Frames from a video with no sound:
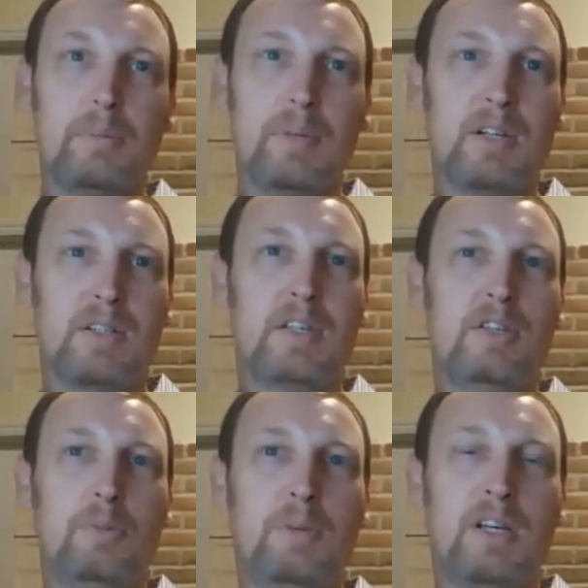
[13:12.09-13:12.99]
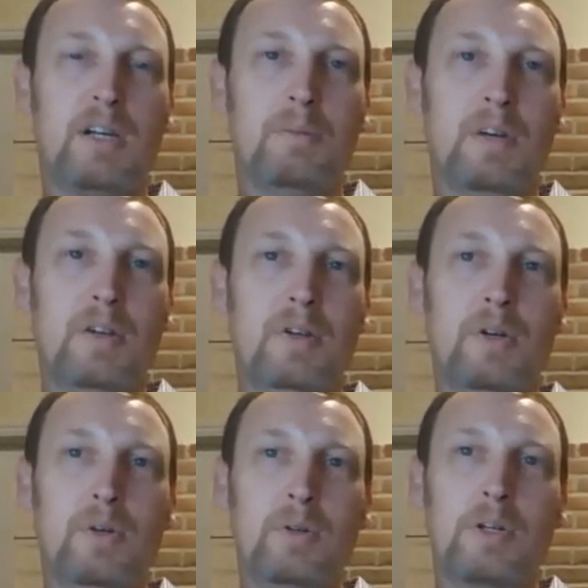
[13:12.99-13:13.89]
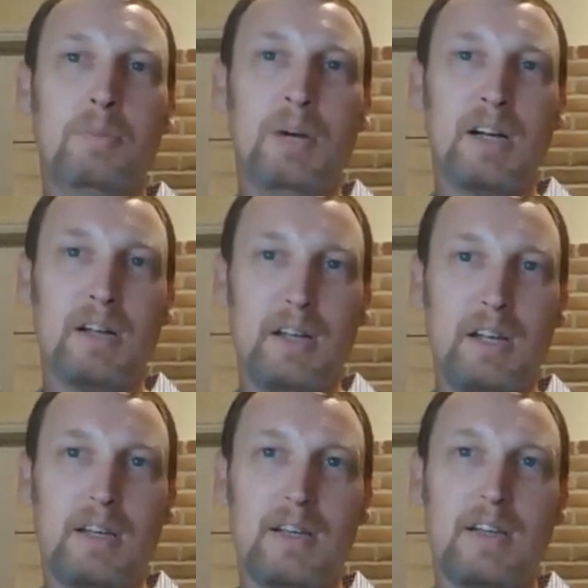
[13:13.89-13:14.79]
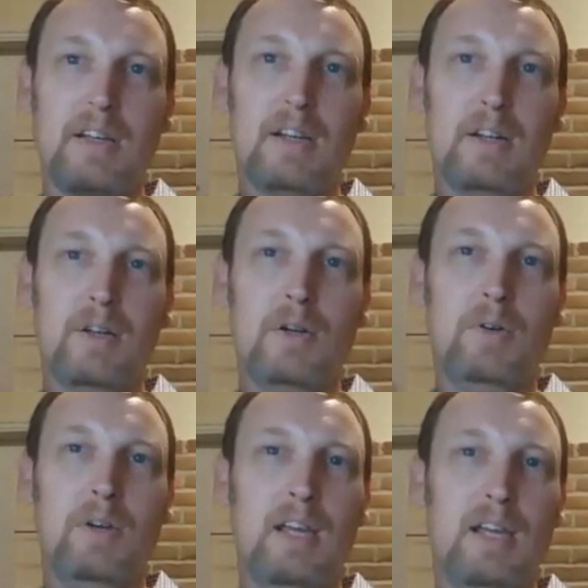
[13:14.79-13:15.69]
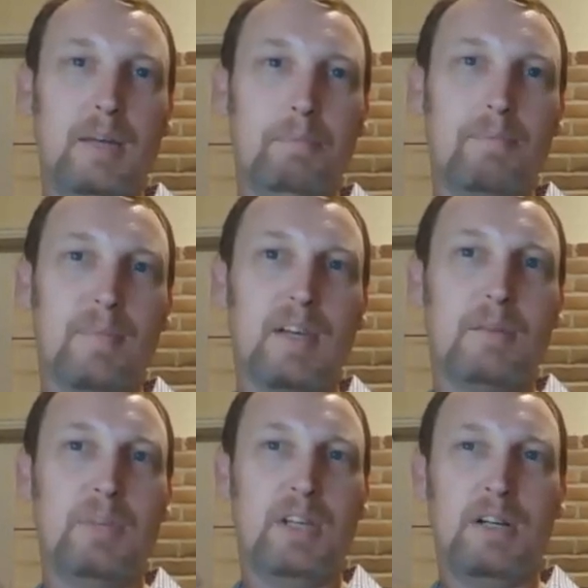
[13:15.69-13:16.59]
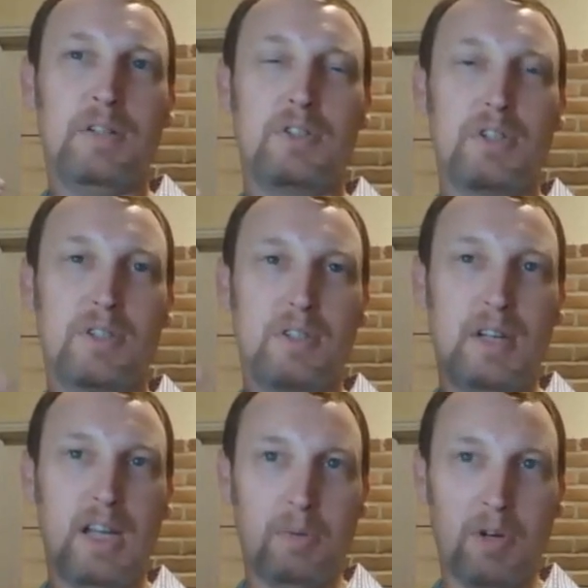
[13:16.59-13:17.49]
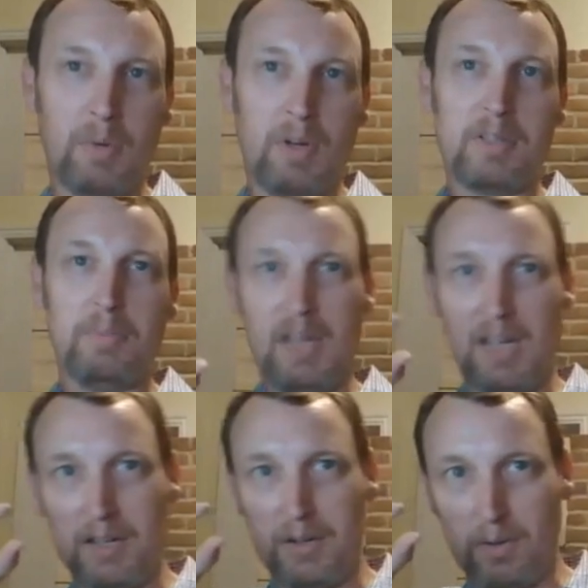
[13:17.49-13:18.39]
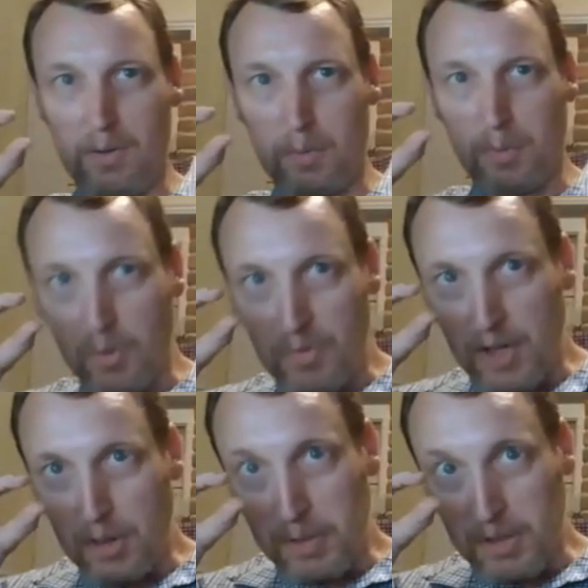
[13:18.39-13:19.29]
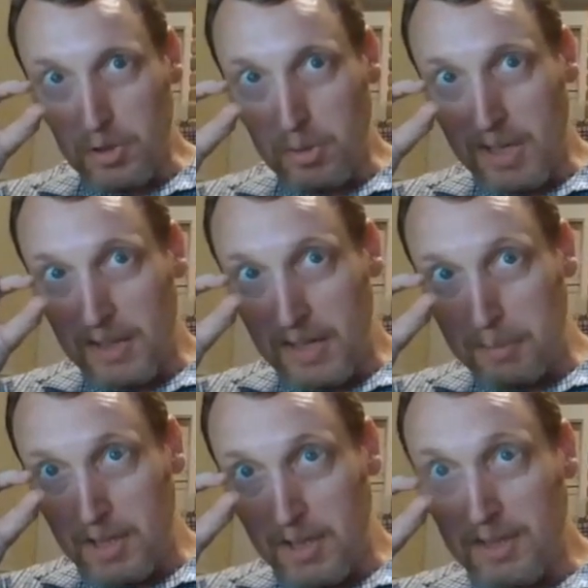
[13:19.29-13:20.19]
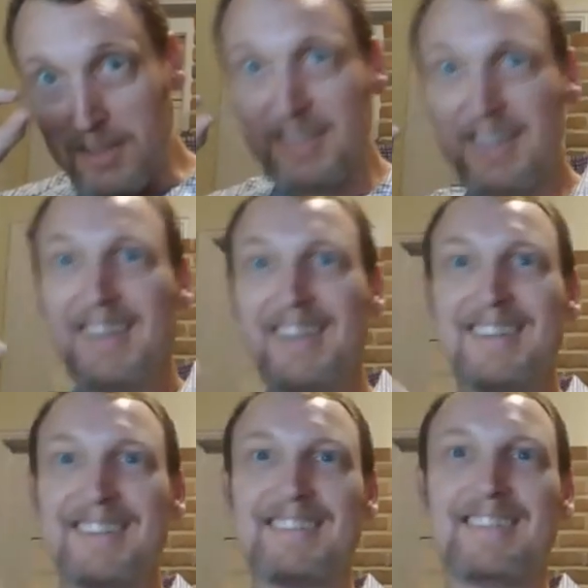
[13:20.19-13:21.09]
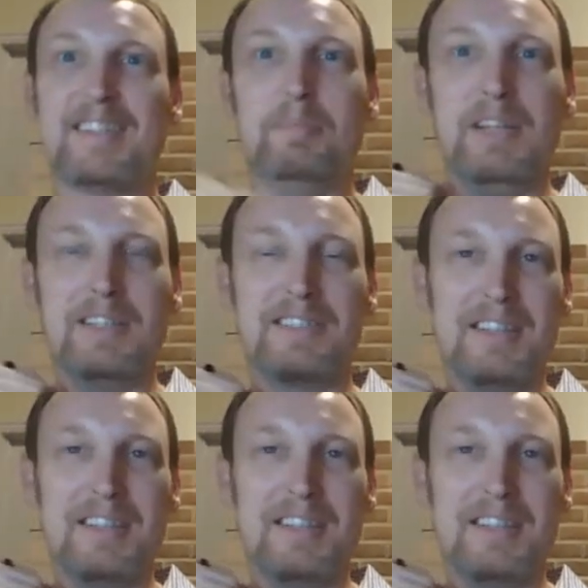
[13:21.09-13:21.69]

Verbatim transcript: because then you become a known commodity and a known name beyond just the name on a resume and your little profile picture about that big. Right.